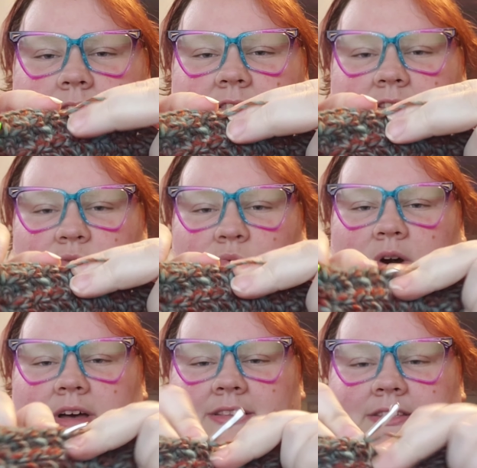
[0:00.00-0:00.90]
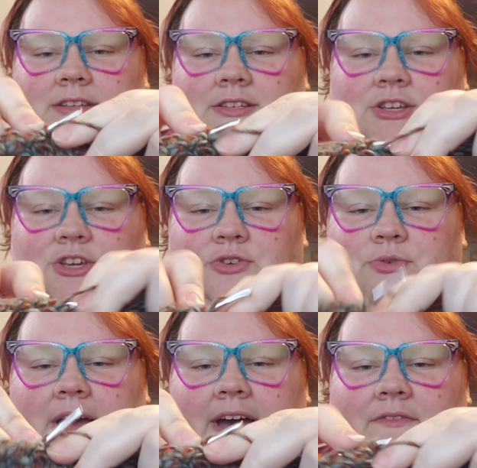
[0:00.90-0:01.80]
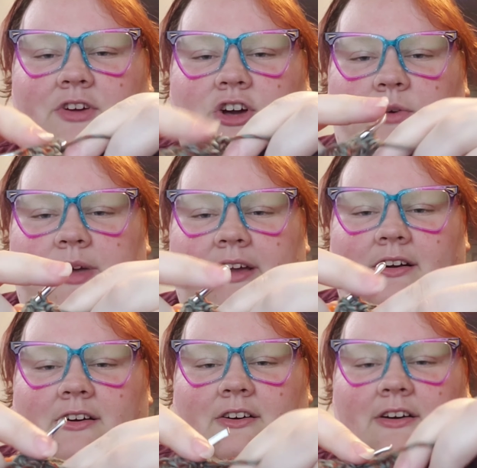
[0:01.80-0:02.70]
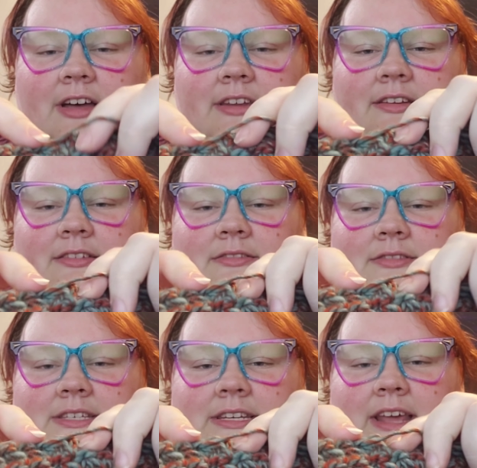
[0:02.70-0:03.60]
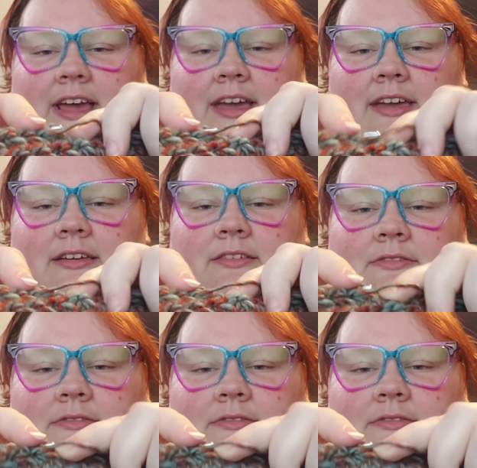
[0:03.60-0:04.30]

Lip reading: So what do you have going on today?